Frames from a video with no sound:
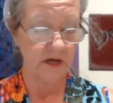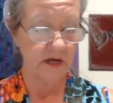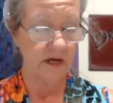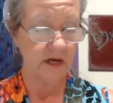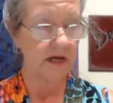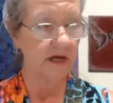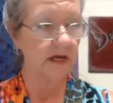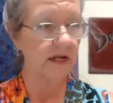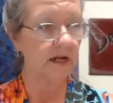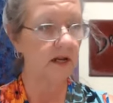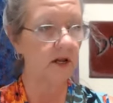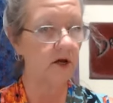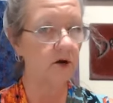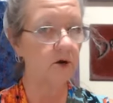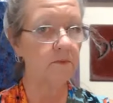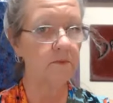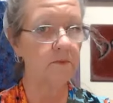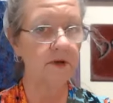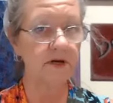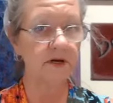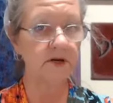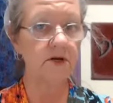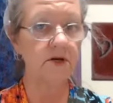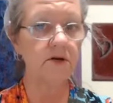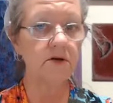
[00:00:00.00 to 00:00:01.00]

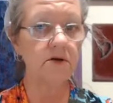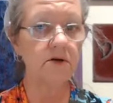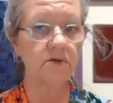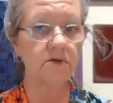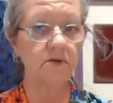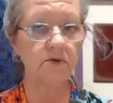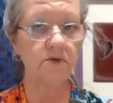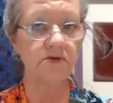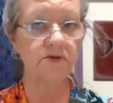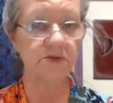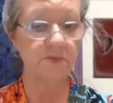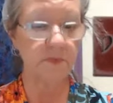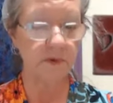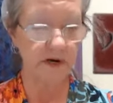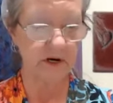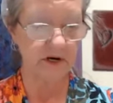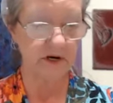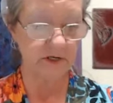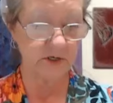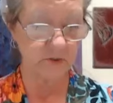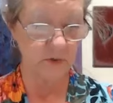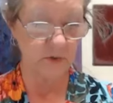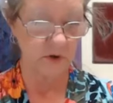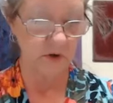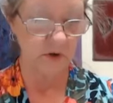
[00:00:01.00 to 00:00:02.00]
illumined through spiritual